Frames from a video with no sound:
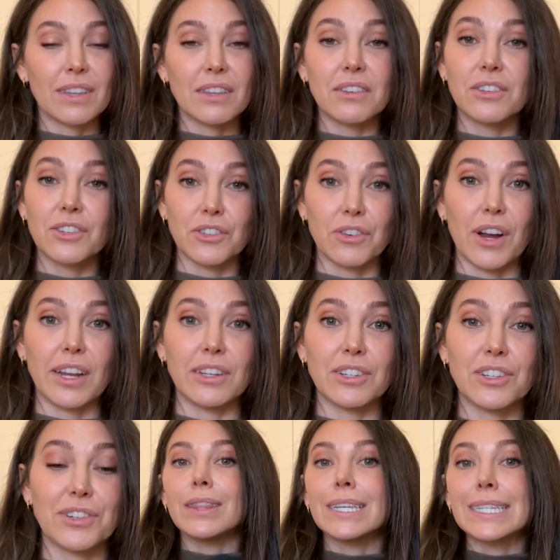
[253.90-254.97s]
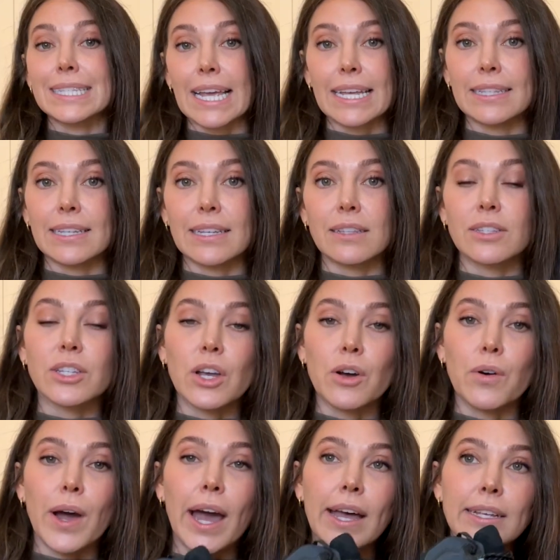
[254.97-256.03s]
strange. The sizing.
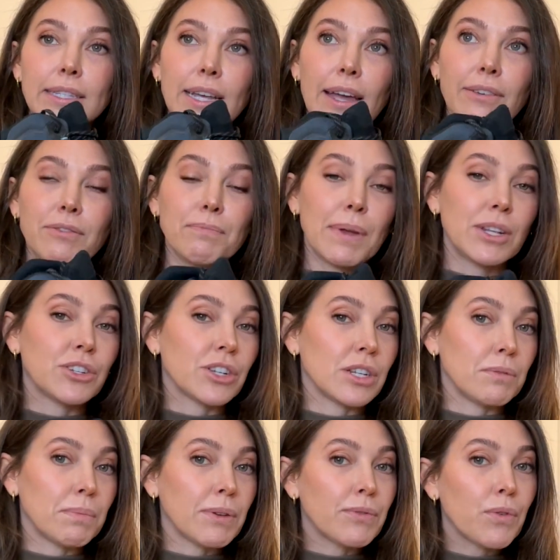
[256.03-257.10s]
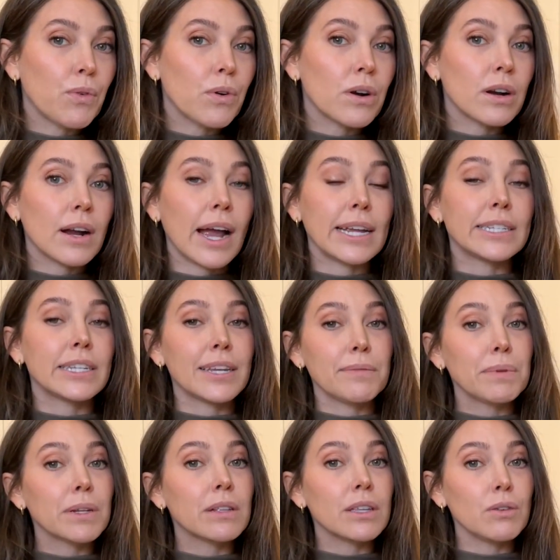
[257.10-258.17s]
So as I've mentioned before, I
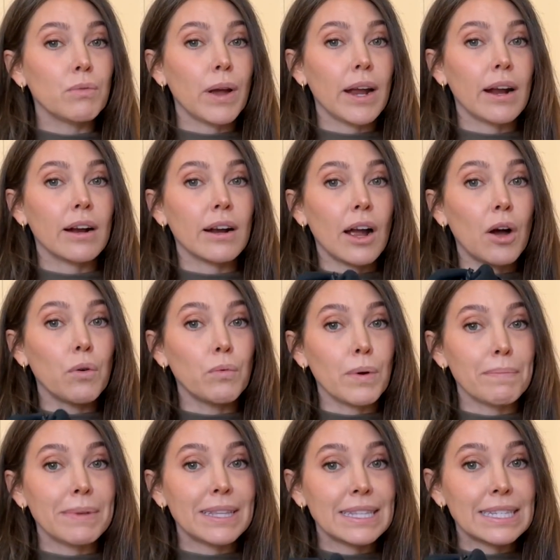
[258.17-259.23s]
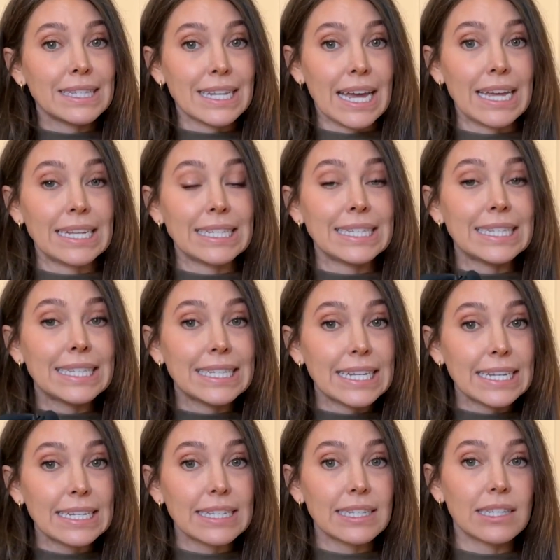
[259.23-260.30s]
typically wear a women's size
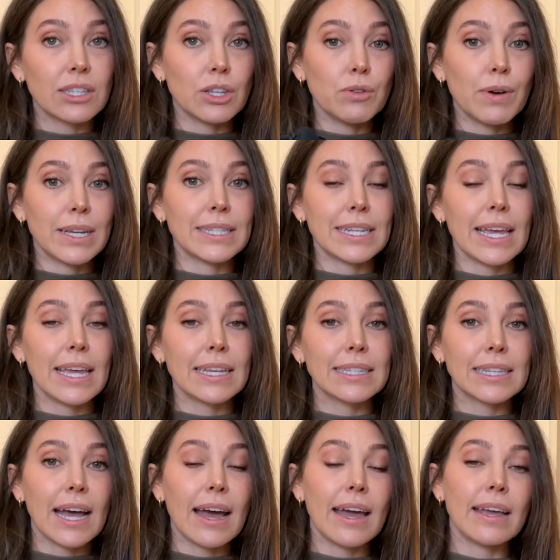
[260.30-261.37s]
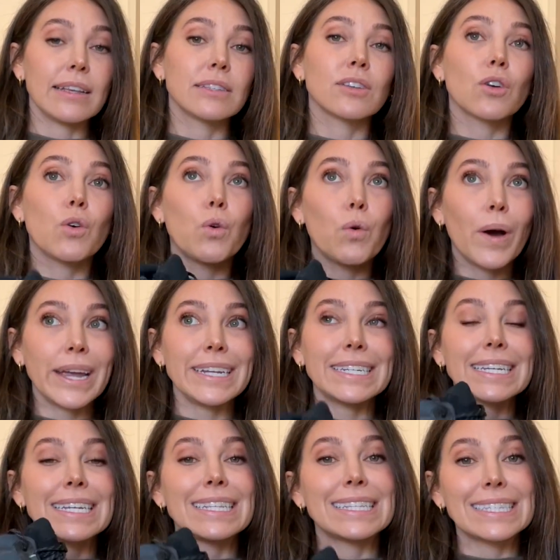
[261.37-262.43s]
6 USA size
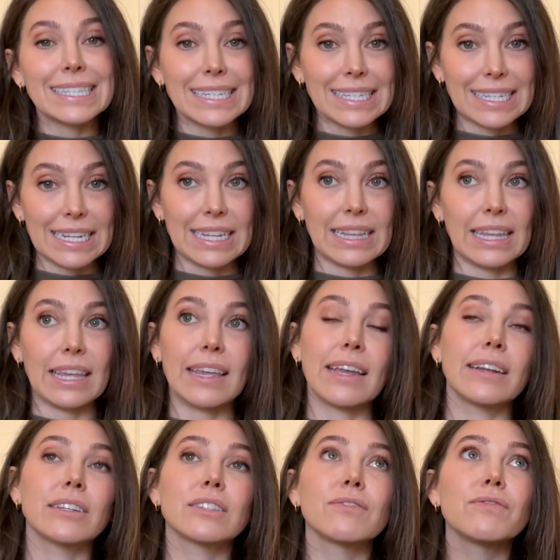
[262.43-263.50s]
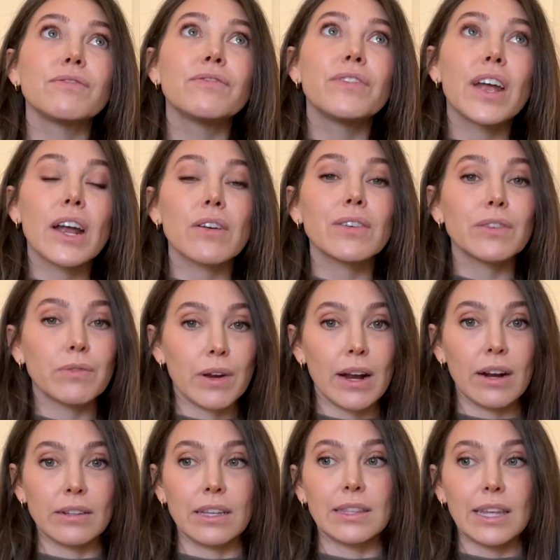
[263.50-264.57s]
quite consistently. It is very
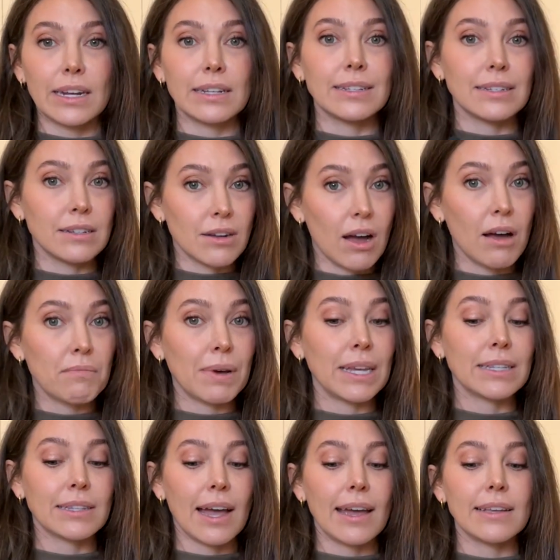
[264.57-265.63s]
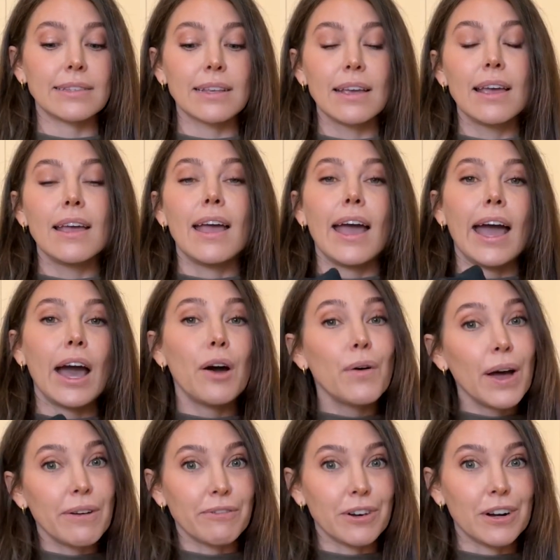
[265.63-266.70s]
rare that that is not my size.
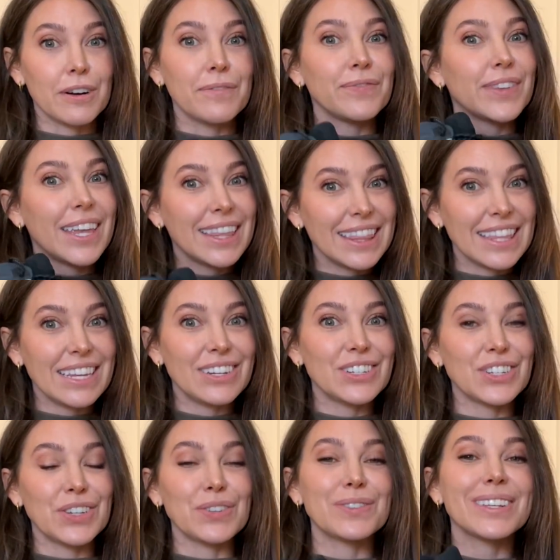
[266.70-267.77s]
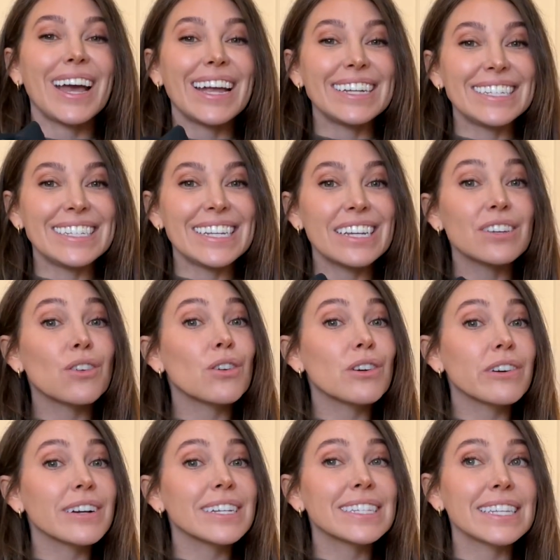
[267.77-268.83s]
However, in these shoes, I did
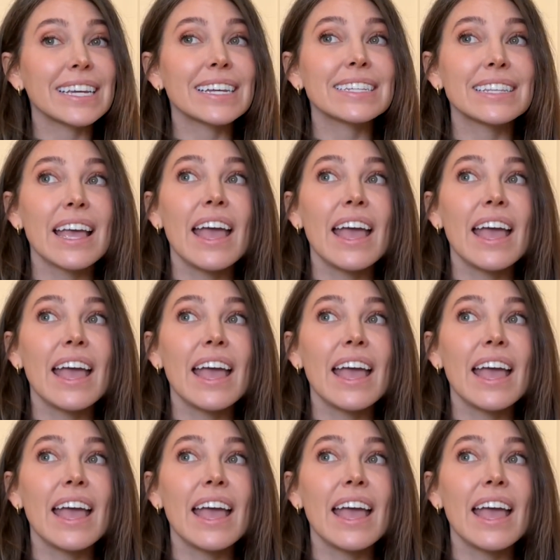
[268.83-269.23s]
order a 6